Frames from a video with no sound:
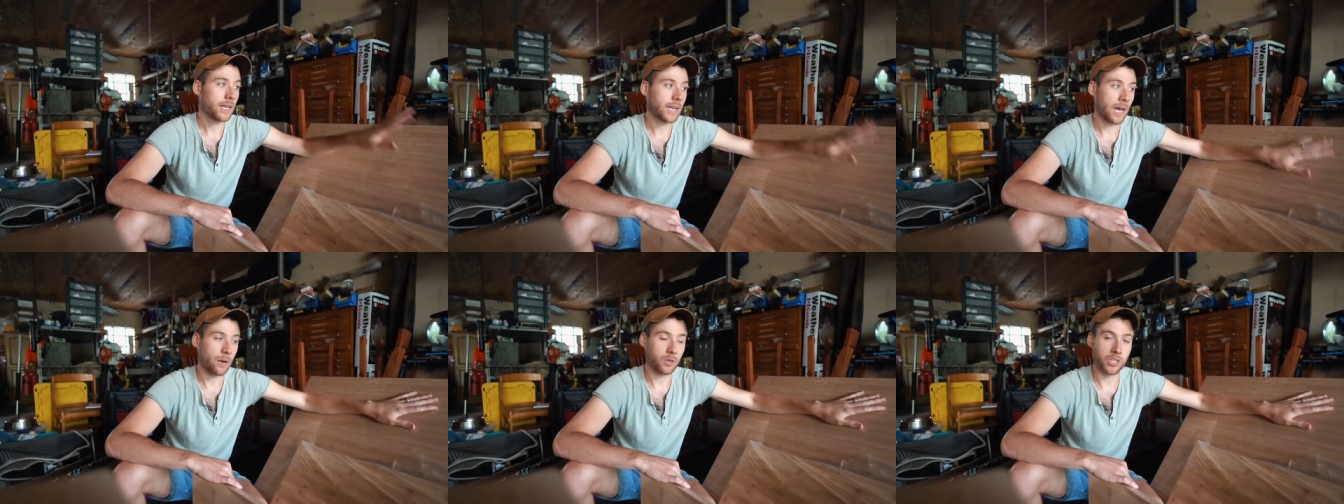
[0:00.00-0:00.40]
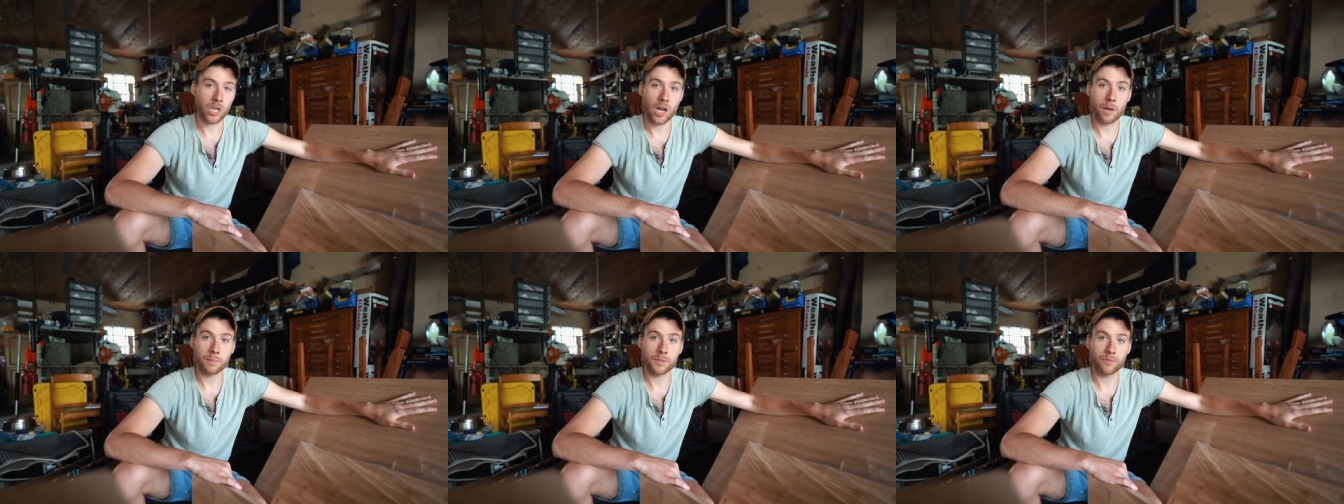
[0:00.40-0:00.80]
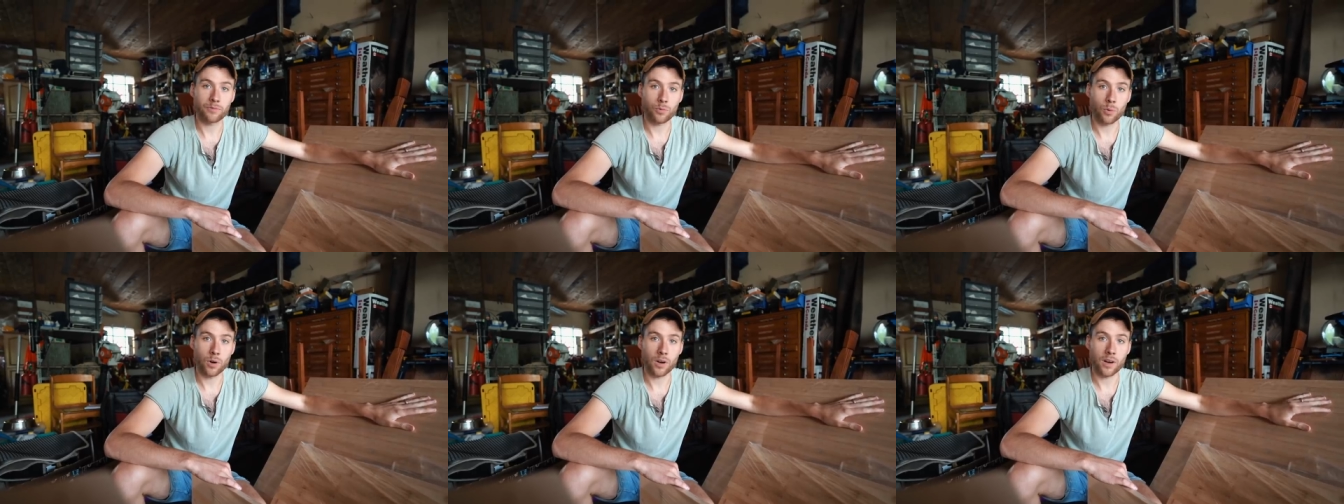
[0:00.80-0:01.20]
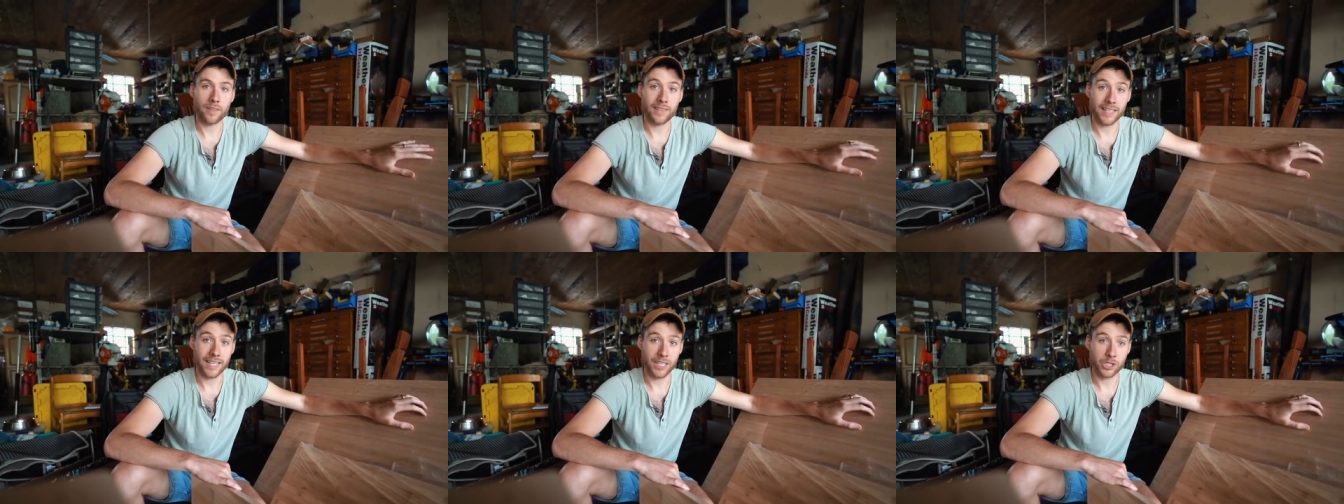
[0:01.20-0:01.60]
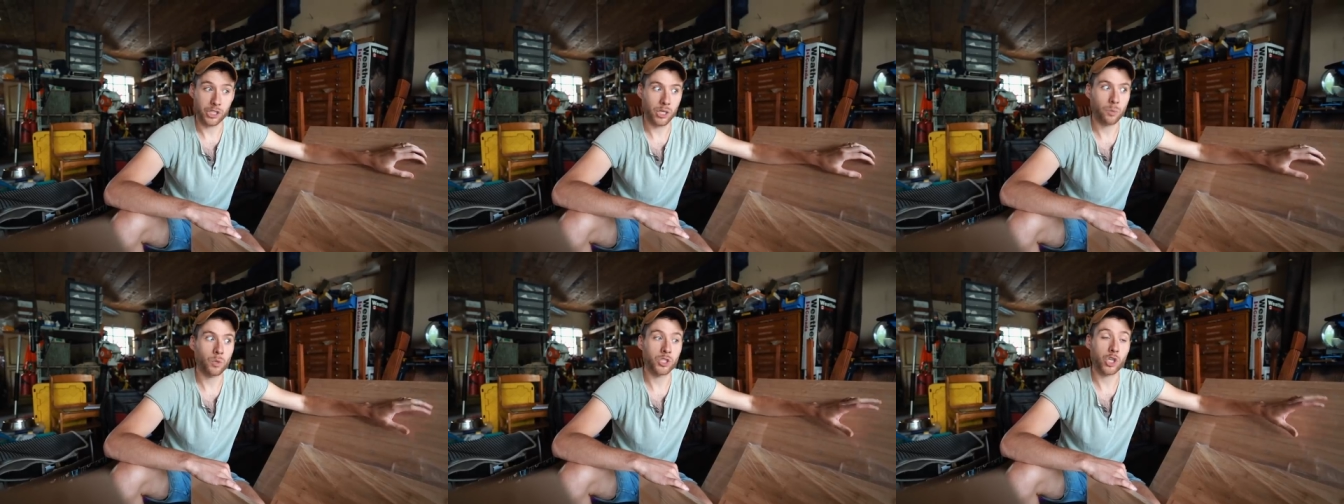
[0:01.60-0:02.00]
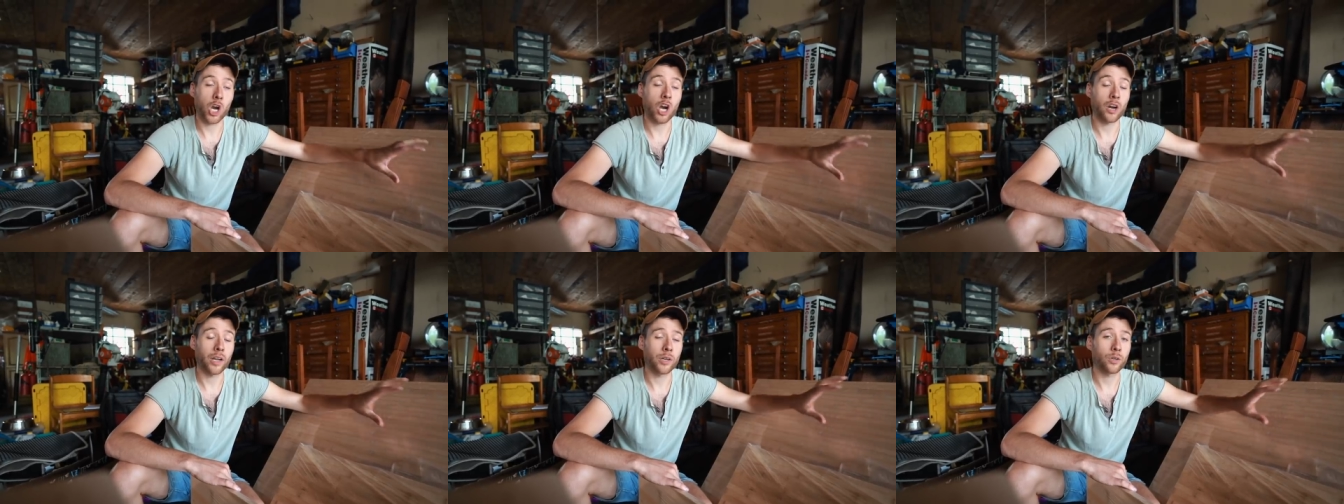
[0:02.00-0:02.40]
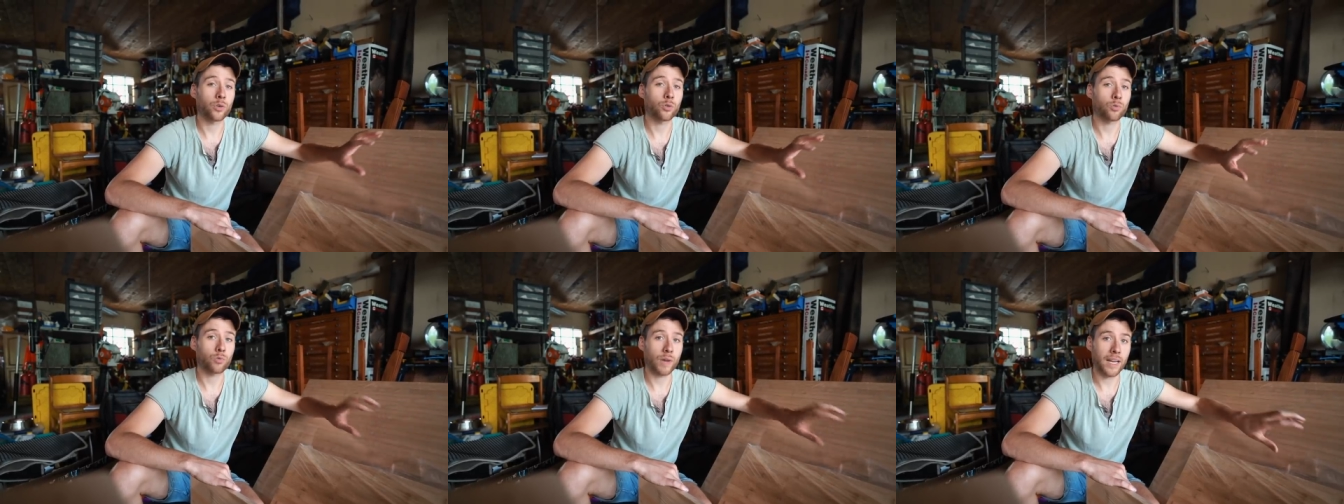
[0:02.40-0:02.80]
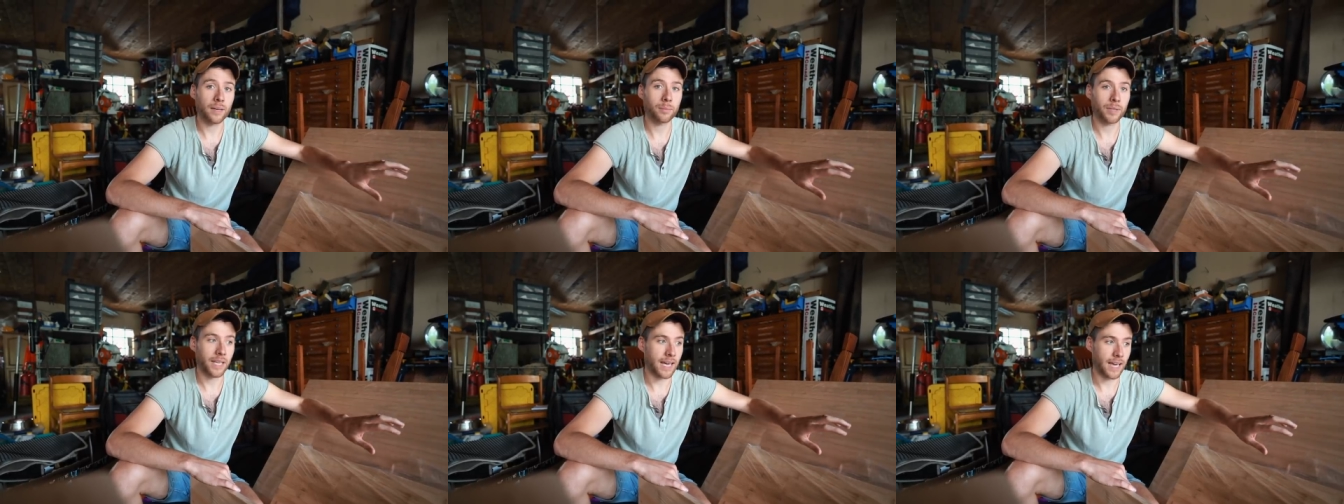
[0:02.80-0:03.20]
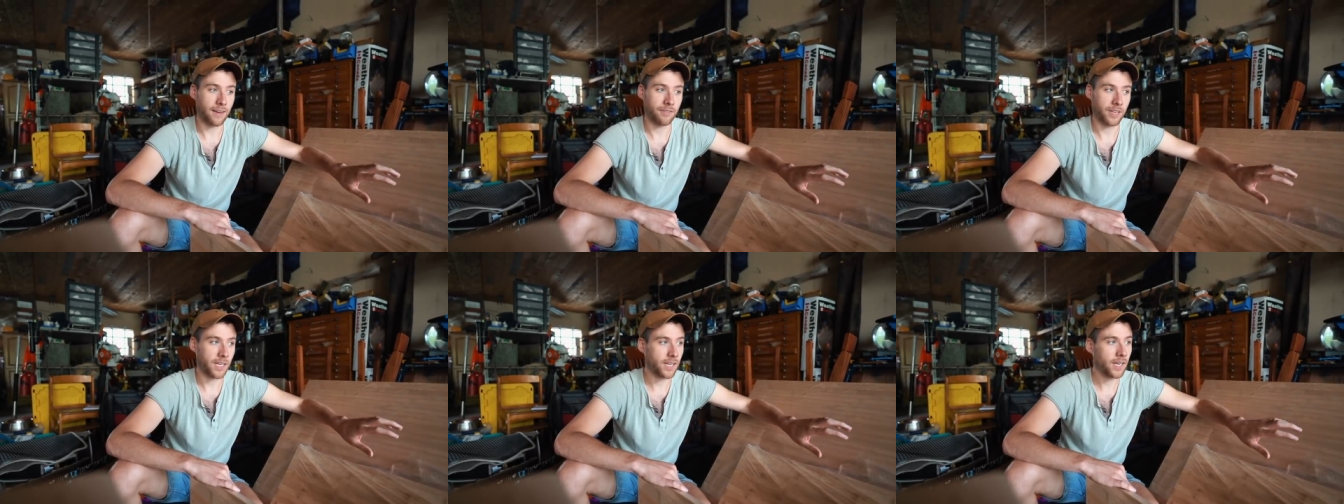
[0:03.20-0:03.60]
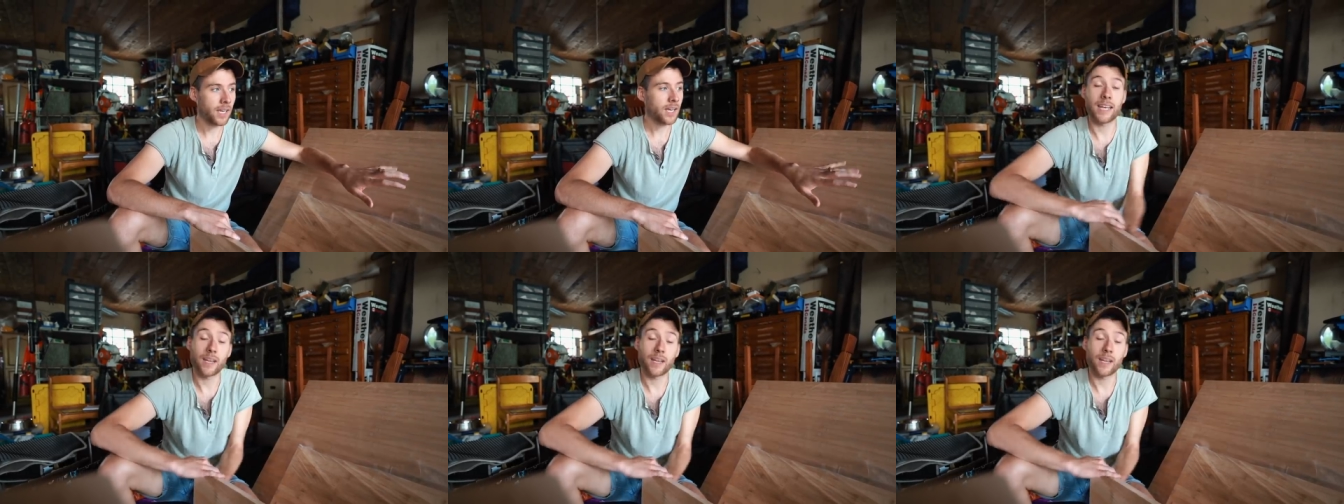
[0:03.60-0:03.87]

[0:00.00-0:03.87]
countertops for the kitchen, which are incredibly heavy.